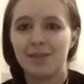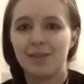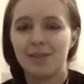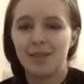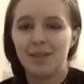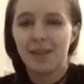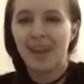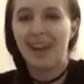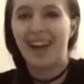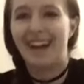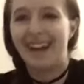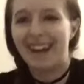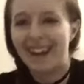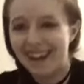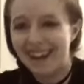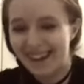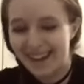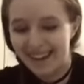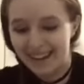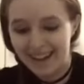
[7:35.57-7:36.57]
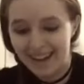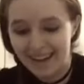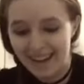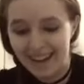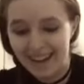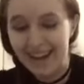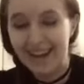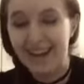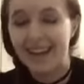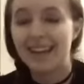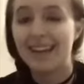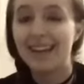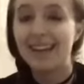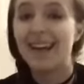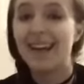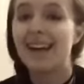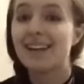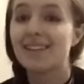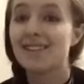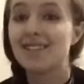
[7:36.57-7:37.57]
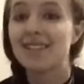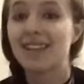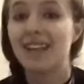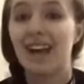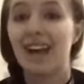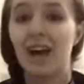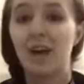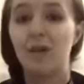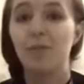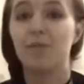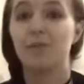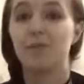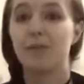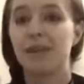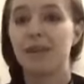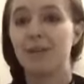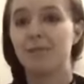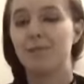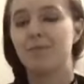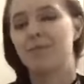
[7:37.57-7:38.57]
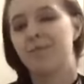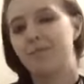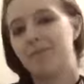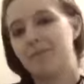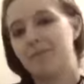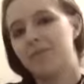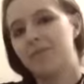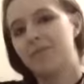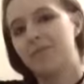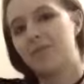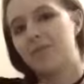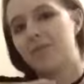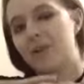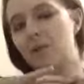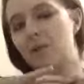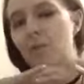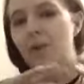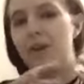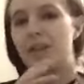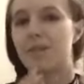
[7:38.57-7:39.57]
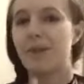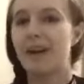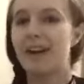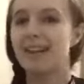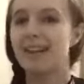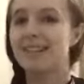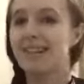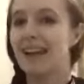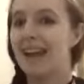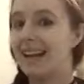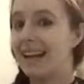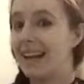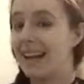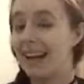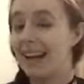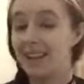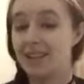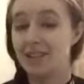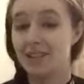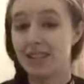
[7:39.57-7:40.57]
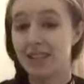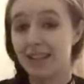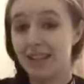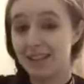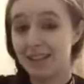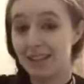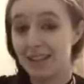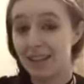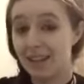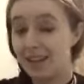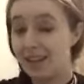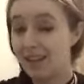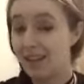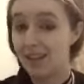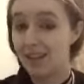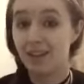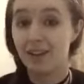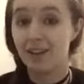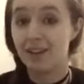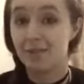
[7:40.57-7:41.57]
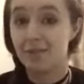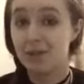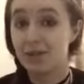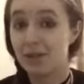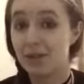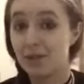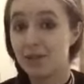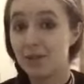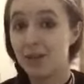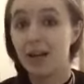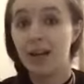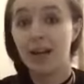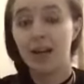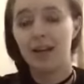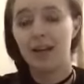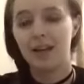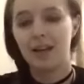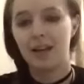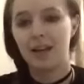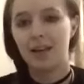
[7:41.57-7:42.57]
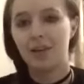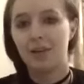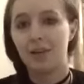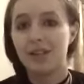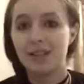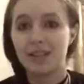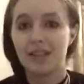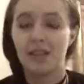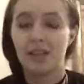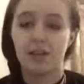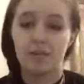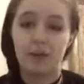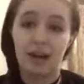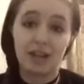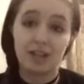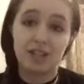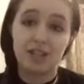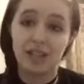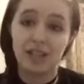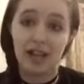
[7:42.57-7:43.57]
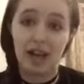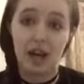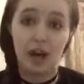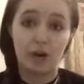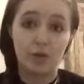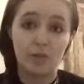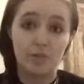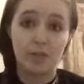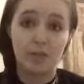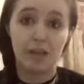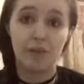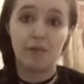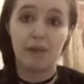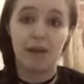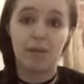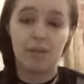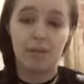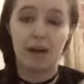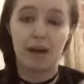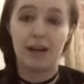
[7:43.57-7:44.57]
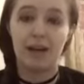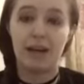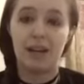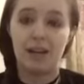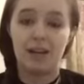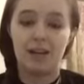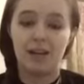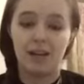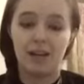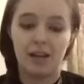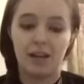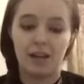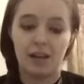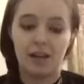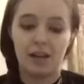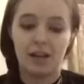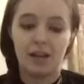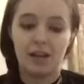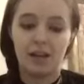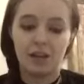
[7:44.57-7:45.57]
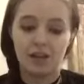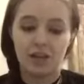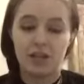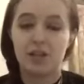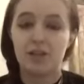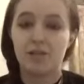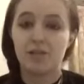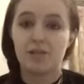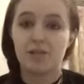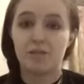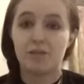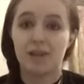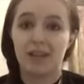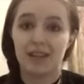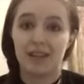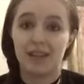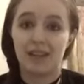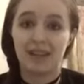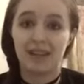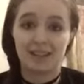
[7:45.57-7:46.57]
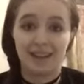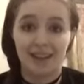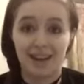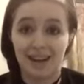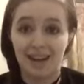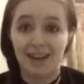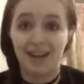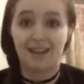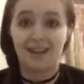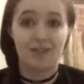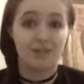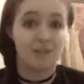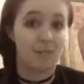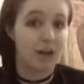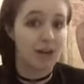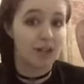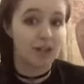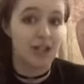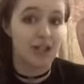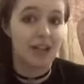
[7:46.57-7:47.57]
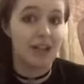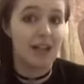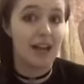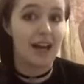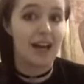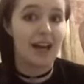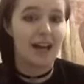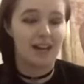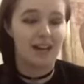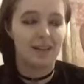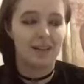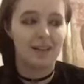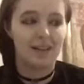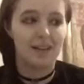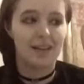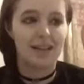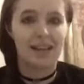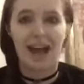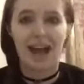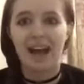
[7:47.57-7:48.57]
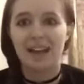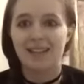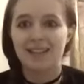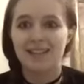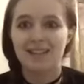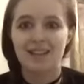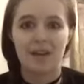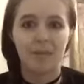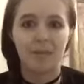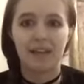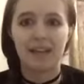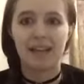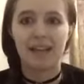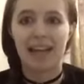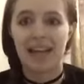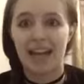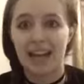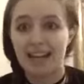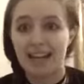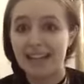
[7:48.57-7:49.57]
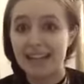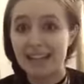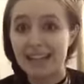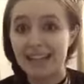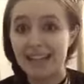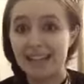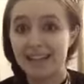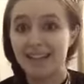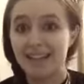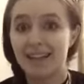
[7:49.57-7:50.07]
okay. He actually helps me with my anxiety. Actually, a lot of them do. A great deal of them actually help me with my issues with anxiety and depression, and that's something that I need.